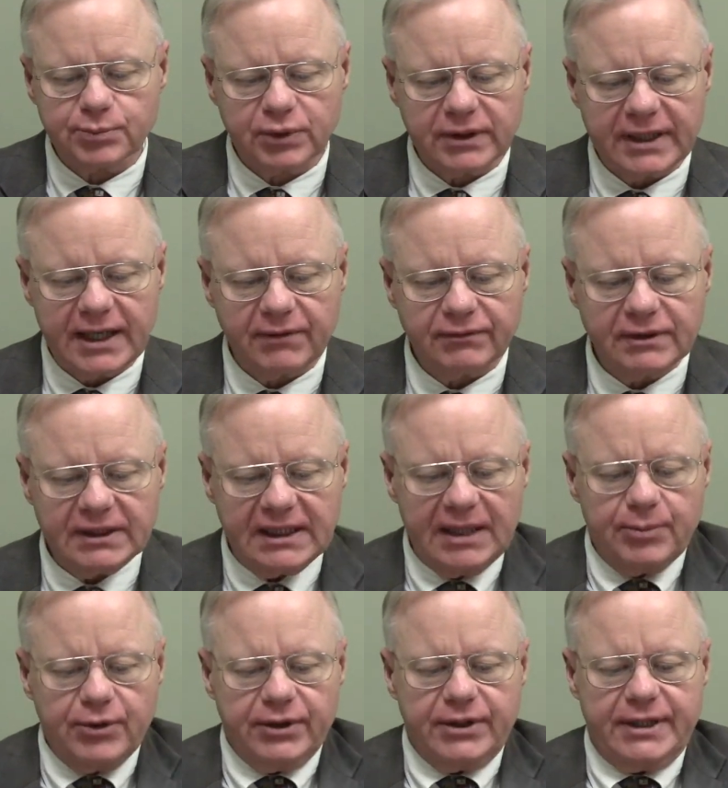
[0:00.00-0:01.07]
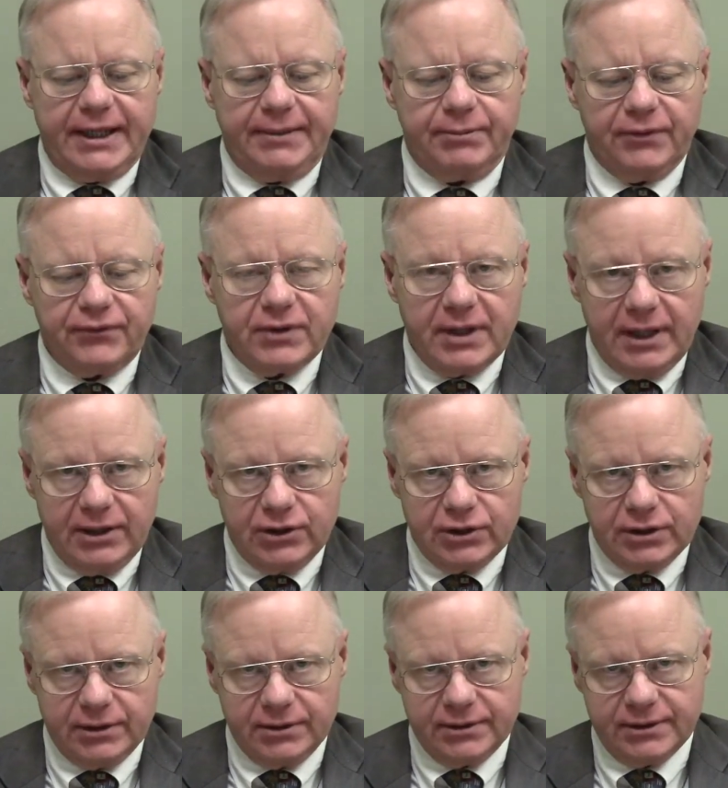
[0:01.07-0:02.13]
plea of liberty of
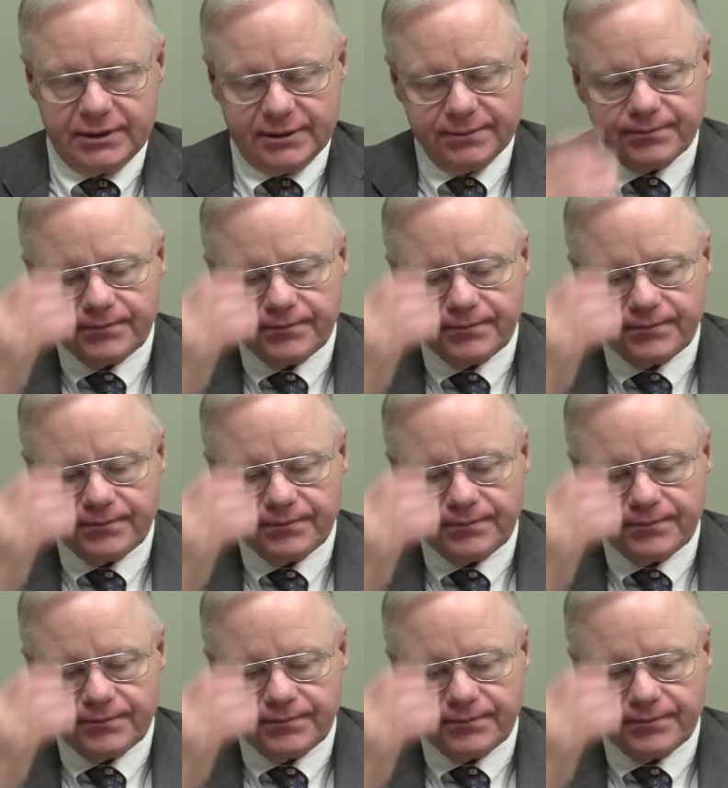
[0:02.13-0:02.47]
conscience.